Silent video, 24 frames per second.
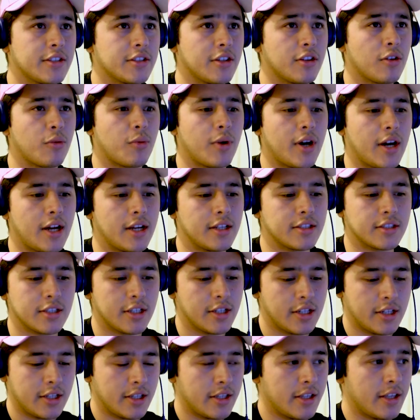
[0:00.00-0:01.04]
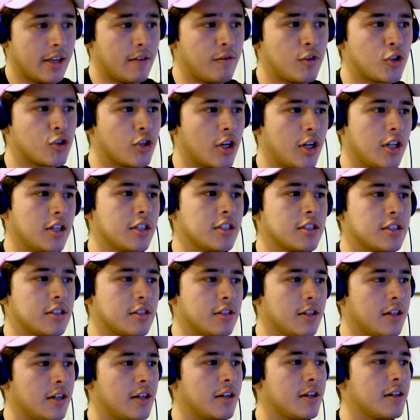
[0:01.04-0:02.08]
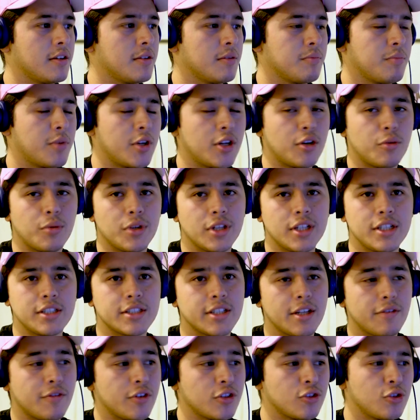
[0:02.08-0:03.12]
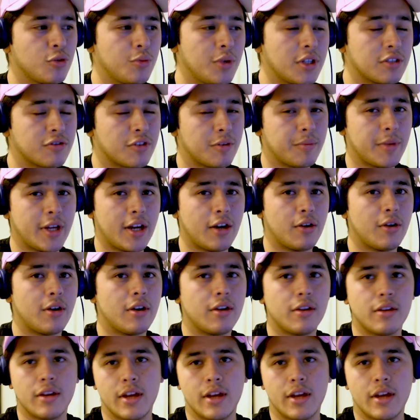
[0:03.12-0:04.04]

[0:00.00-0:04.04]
Otherwise, if you try to put a release date for 2 weeks from now,